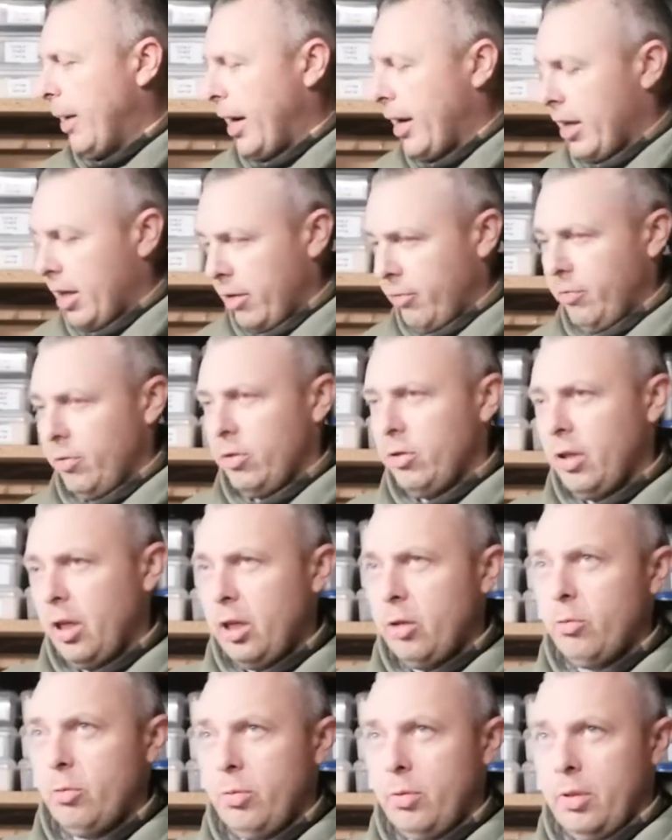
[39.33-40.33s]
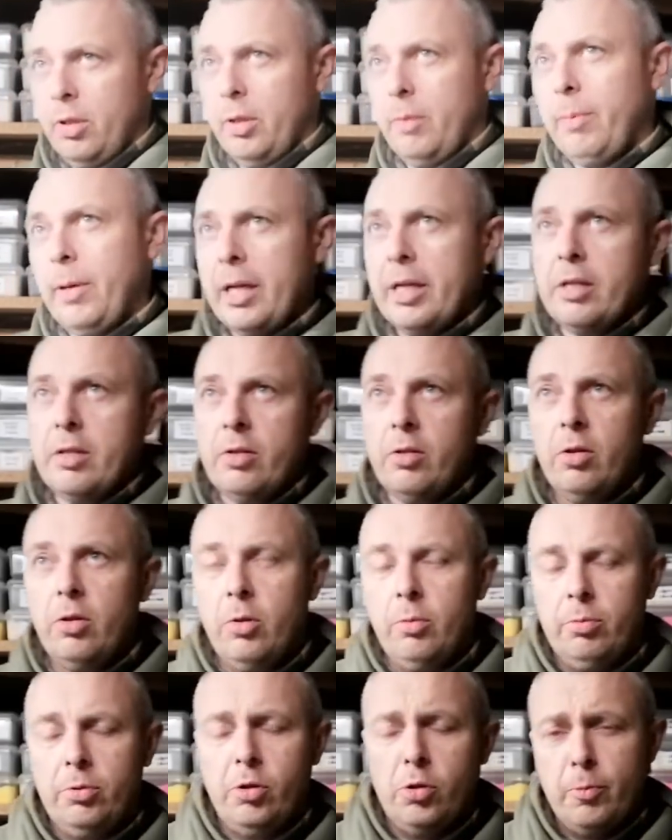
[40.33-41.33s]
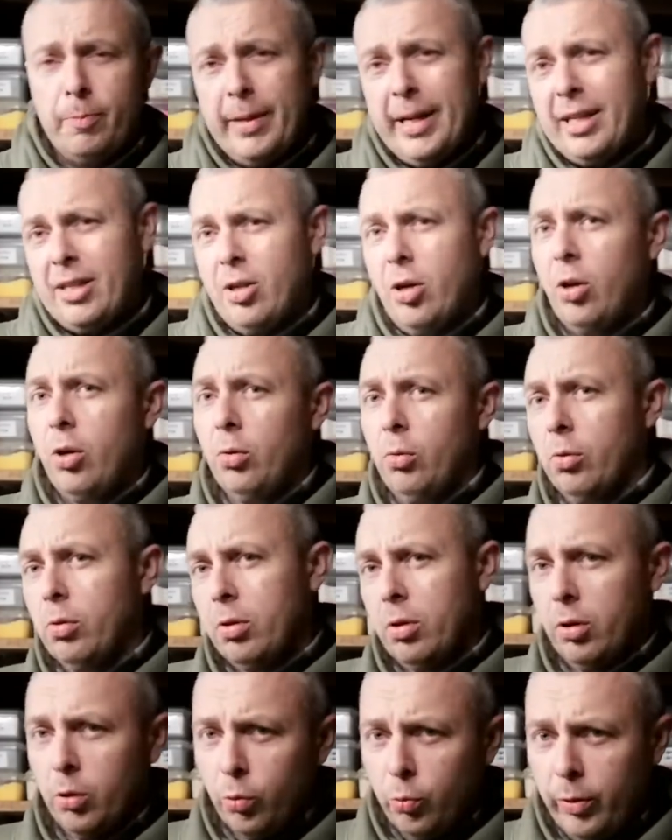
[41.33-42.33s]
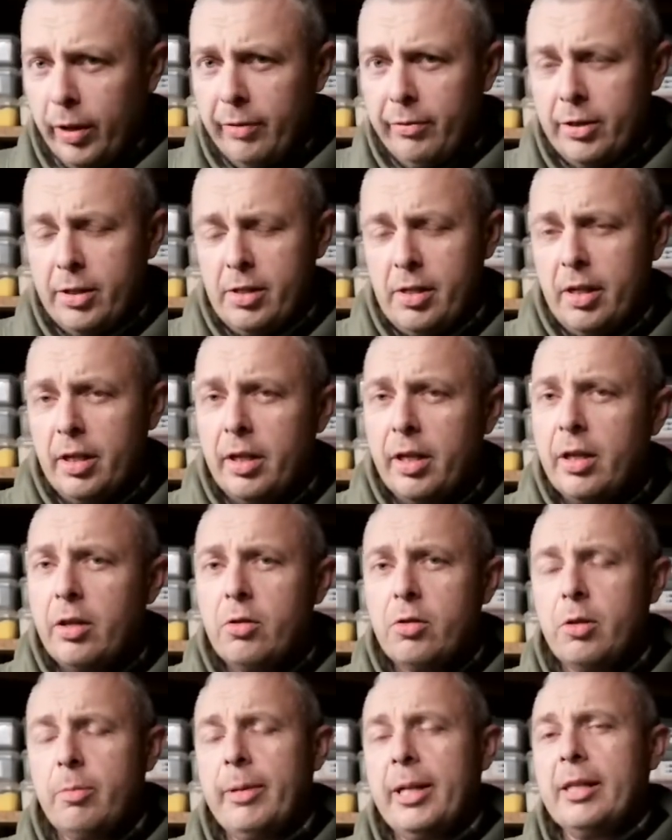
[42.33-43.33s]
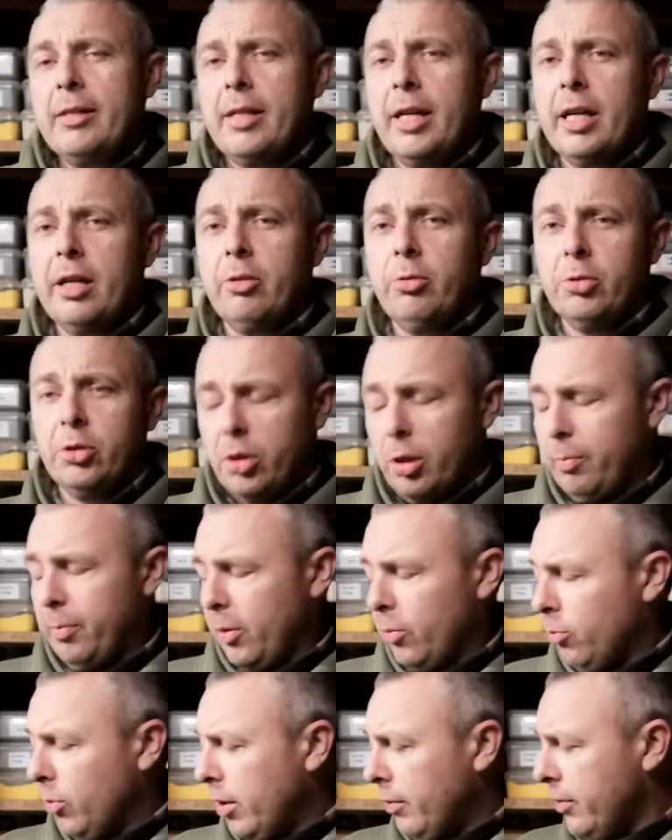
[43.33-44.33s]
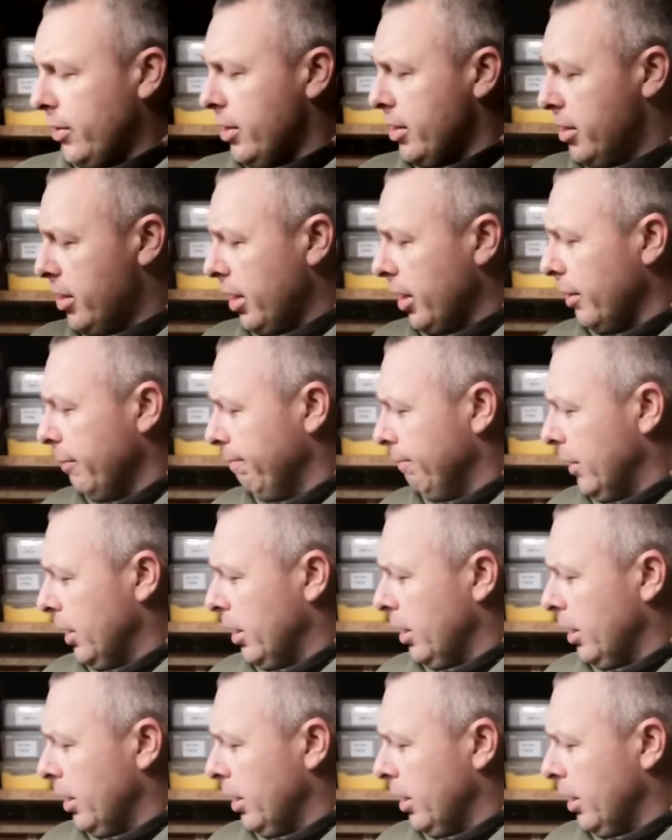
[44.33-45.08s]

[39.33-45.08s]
back, if you know the place up just past Hull called Wivensey, there used to be a tackle shop in Wivensey,